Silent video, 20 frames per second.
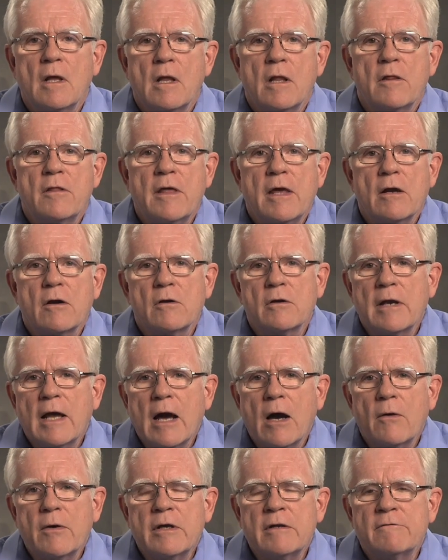they are
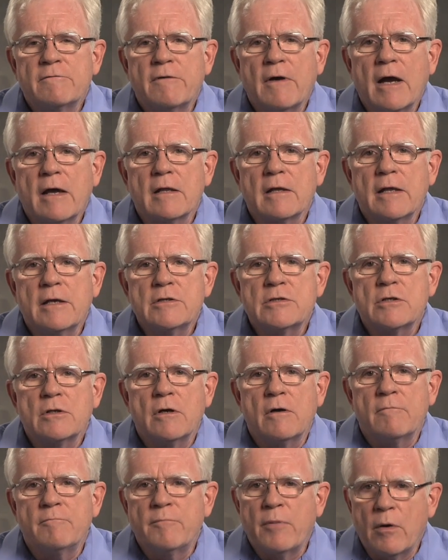now in violation
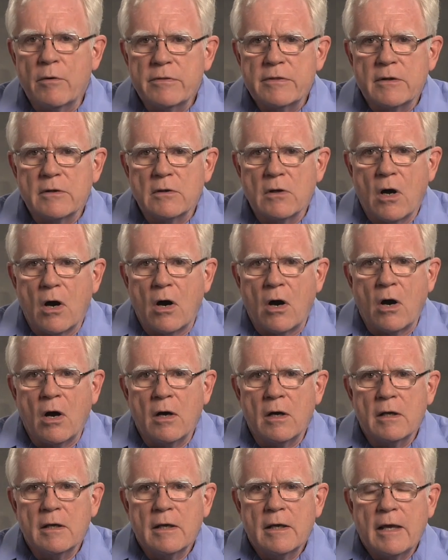of both the
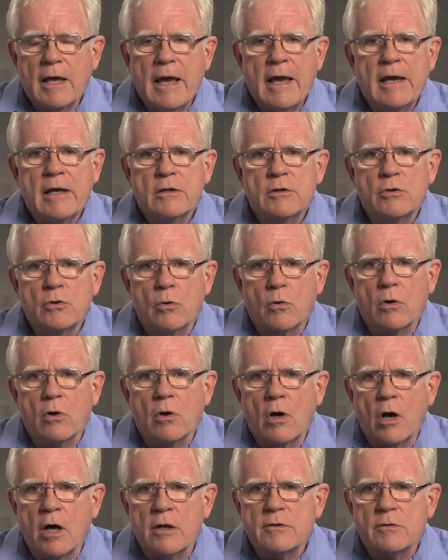law and
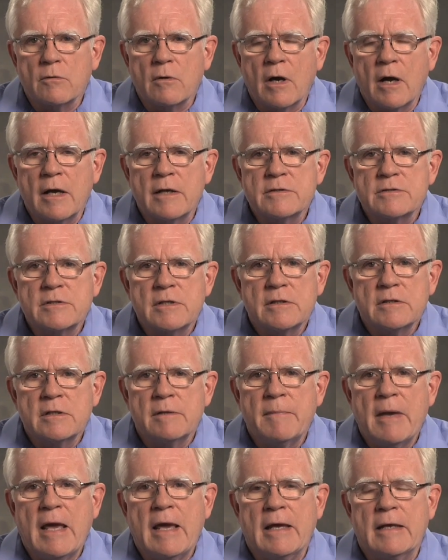your authorized
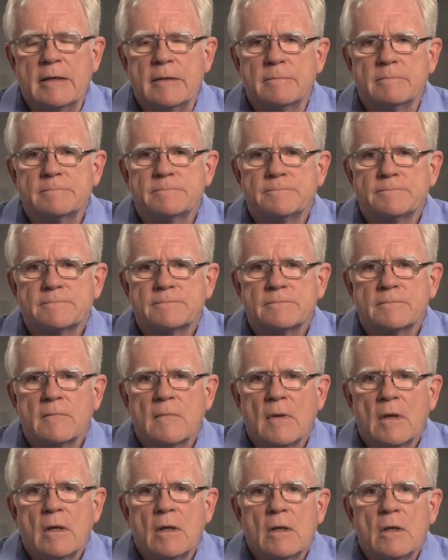demand.
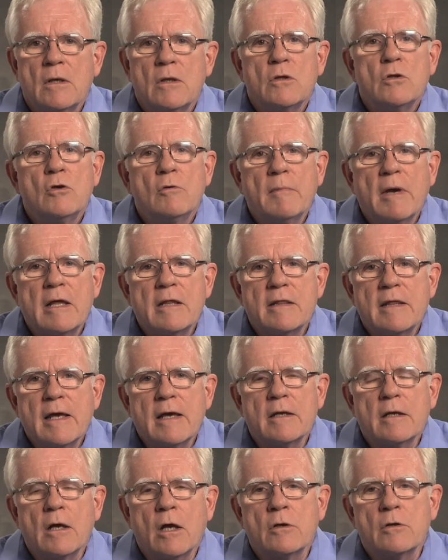You may
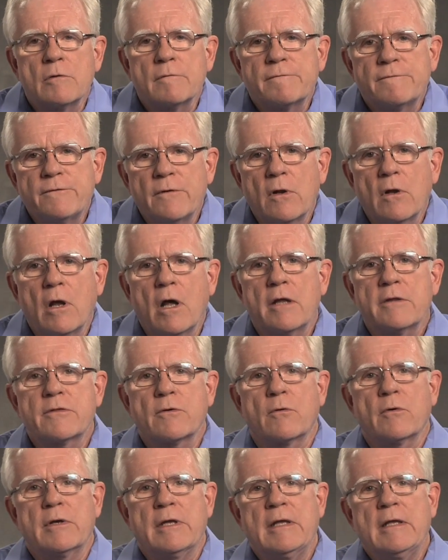then, under full
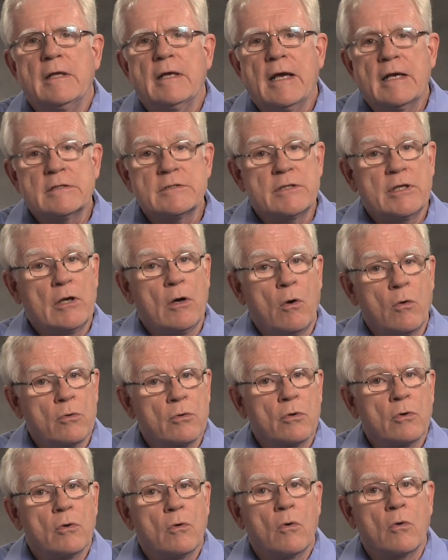authority as the
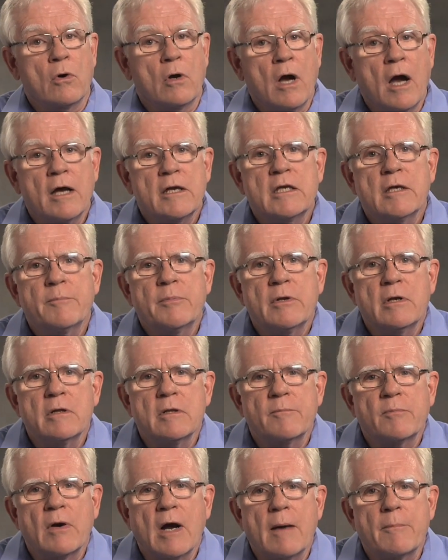owner or occupant of
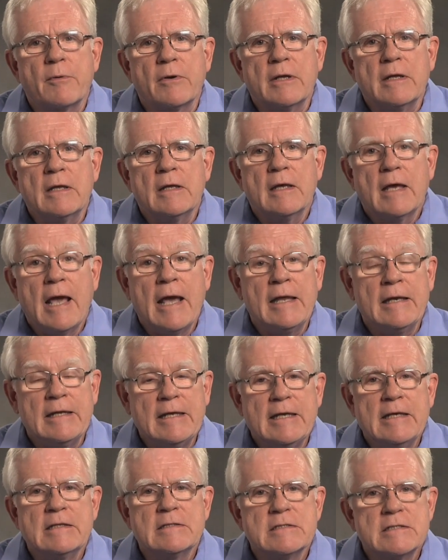the property and
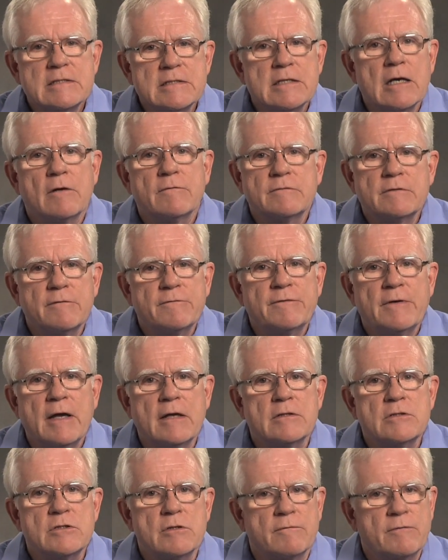in self
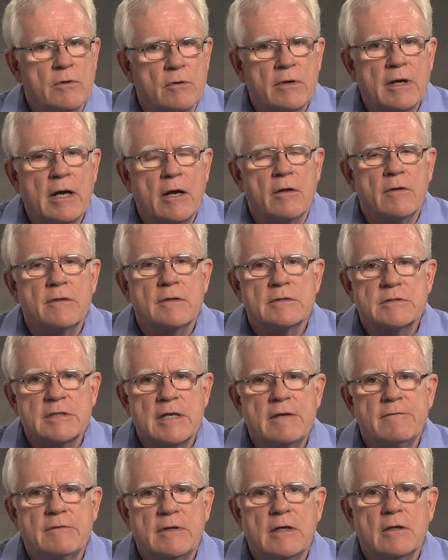defense of your health,
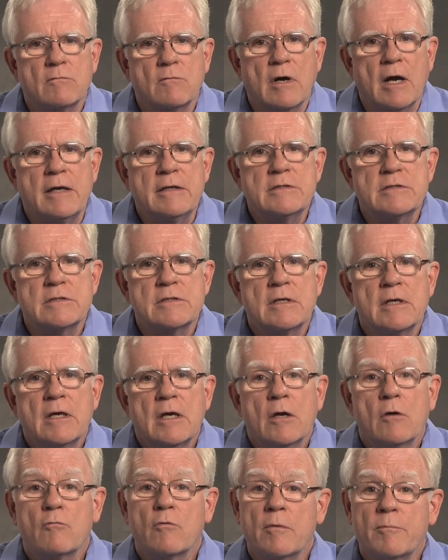safety, and rights,
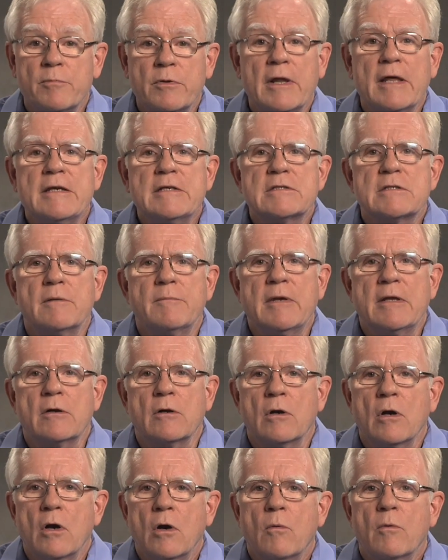replace the
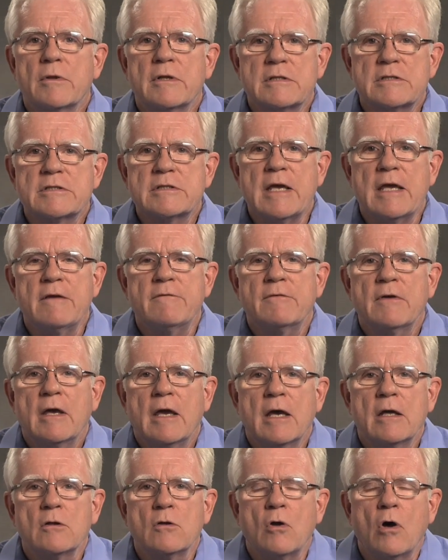meter with a safe
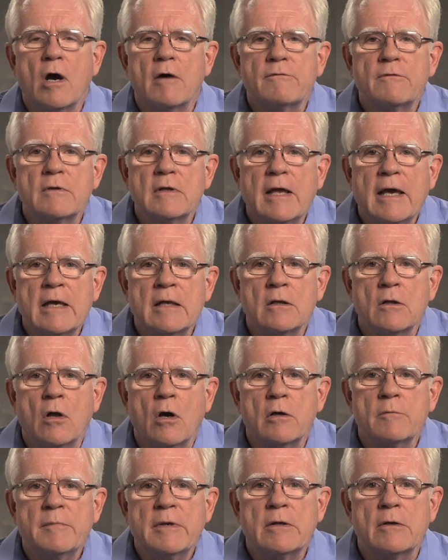and lawful
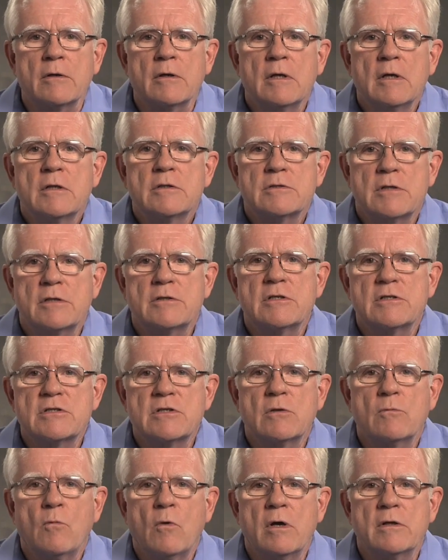analog meter, such as
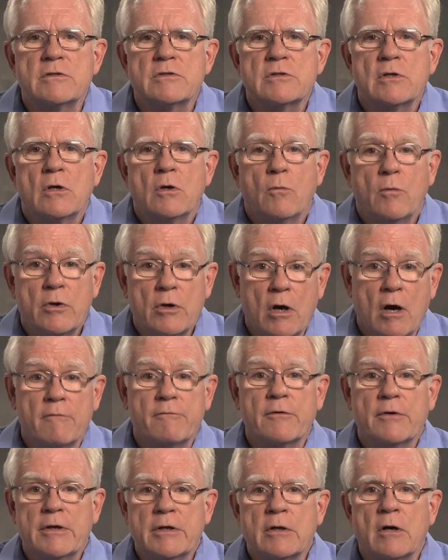the ones we
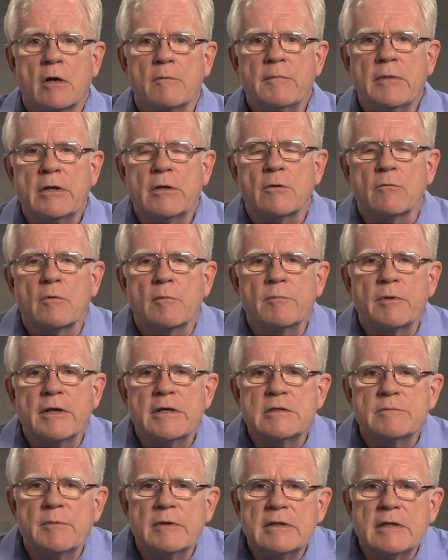offer in our meter
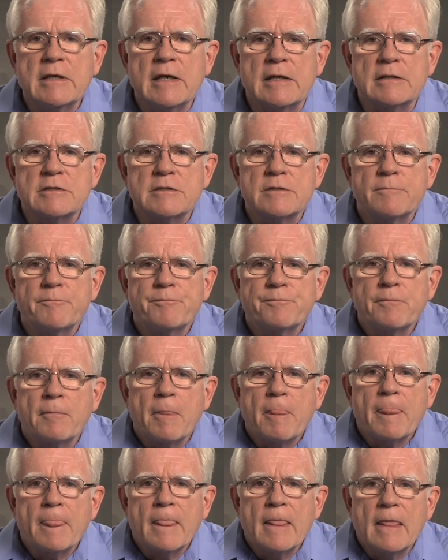replacement kits.
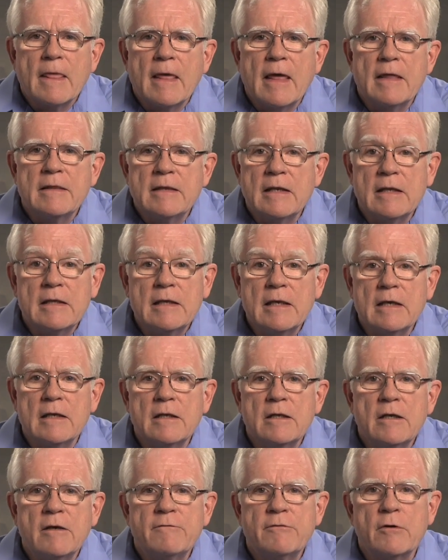And then
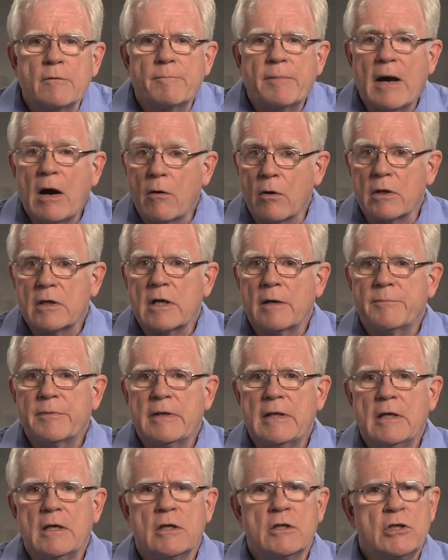again, if your power
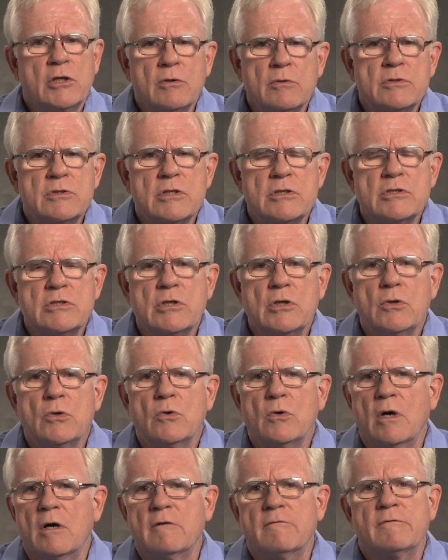company accuses
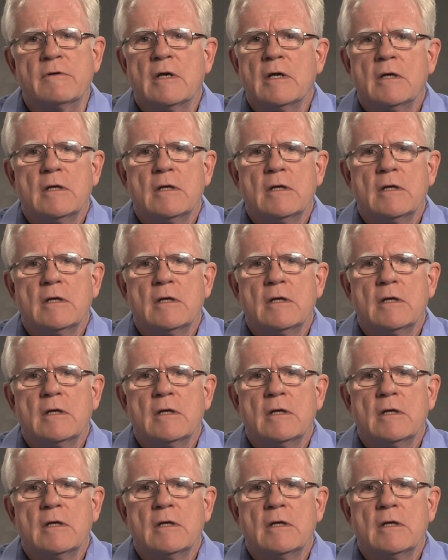you of